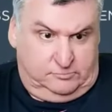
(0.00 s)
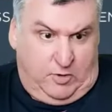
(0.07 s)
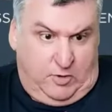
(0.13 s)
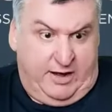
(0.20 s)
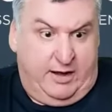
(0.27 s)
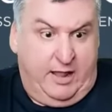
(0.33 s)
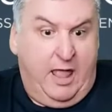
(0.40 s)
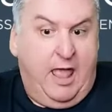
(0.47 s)

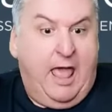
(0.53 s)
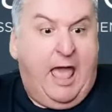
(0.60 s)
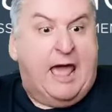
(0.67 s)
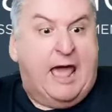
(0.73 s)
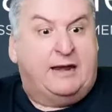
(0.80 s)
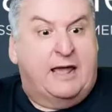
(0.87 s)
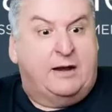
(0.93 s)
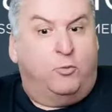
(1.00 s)
Right.
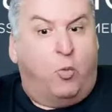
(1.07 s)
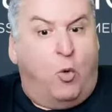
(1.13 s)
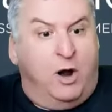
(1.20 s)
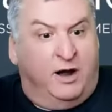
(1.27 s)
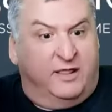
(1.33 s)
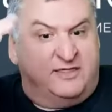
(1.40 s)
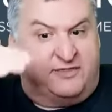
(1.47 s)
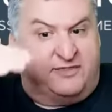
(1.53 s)
And
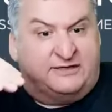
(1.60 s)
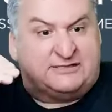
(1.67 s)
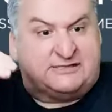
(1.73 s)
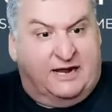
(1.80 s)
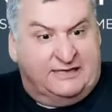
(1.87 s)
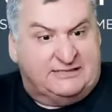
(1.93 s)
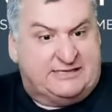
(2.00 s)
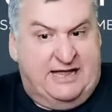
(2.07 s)
one of the things that
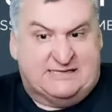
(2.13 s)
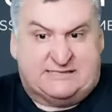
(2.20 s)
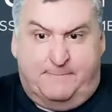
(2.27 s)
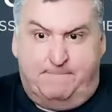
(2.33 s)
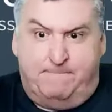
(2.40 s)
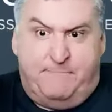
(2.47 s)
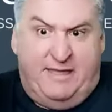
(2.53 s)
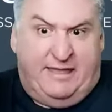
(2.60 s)
I see as a
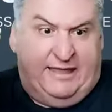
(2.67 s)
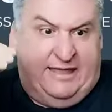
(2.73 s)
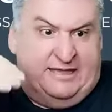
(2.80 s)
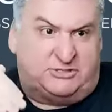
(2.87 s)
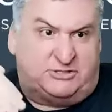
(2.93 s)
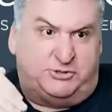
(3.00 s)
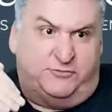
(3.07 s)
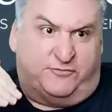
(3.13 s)
big
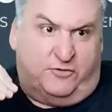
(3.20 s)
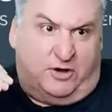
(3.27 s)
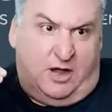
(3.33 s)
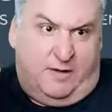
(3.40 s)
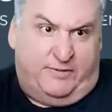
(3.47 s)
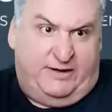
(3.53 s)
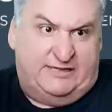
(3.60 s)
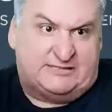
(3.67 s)
issue for
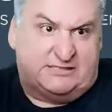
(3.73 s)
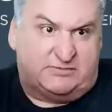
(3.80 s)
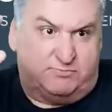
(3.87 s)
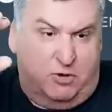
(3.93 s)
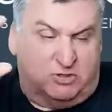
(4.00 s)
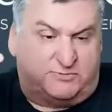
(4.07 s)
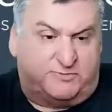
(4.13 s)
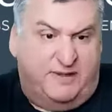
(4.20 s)
companies is
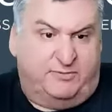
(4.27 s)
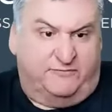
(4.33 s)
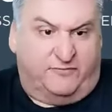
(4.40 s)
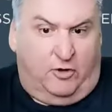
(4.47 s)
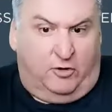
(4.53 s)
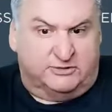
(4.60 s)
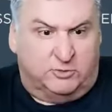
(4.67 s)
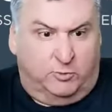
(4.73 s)
most people
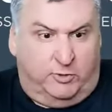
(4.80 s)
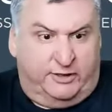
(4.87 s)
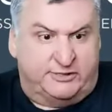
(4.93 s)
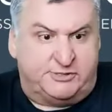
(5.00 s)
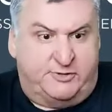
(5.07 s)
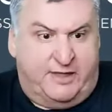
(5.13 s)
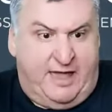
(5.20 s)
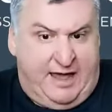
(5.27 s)
fall into 1 of
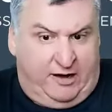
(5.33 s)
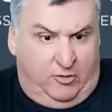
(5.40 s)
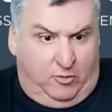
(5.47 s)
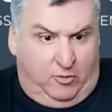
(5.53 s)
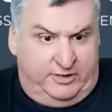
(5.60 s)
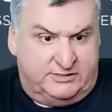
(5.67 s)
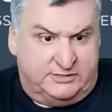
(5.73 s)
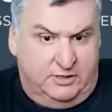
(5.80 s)
2
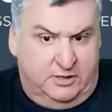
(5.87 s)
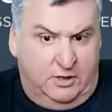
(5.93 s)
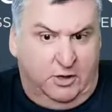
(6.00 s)
categories.